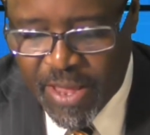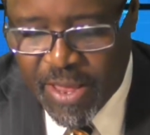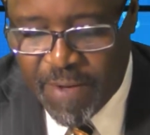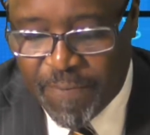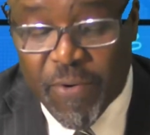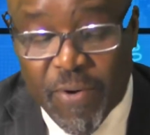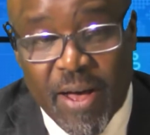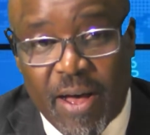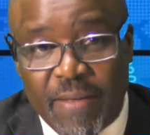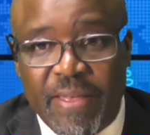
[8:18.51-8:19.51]
If you
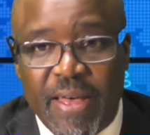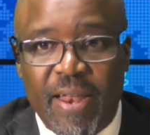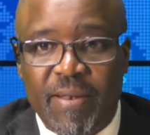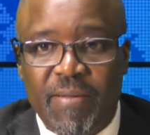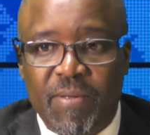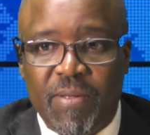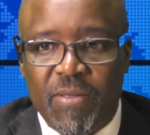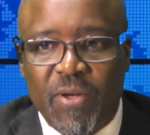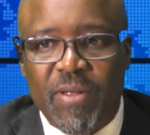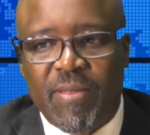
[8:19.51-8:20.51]
are, then
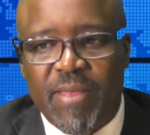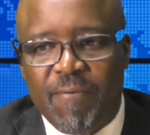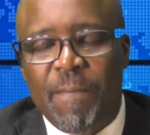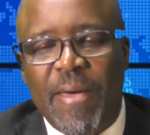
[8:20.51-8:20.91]
you're therefore